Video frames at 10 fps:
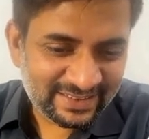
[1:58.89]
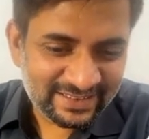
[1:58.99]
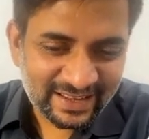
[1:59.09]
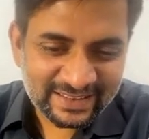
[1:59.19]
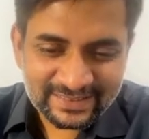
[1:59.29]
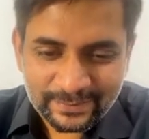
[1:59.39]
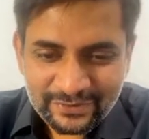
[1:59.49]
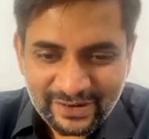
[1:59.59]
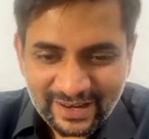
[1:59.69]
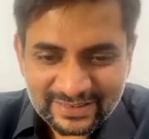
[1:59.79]
has added some
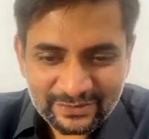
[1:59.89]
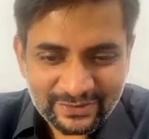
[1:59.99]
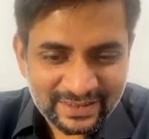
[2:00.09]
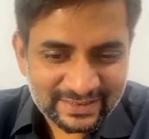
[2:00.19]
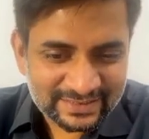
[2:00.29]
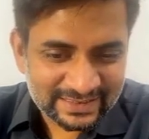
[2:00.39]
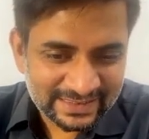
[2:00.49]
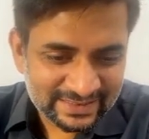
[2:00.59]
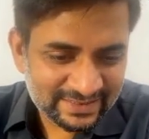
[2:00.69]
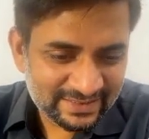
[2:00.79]
tracks as well as I see it.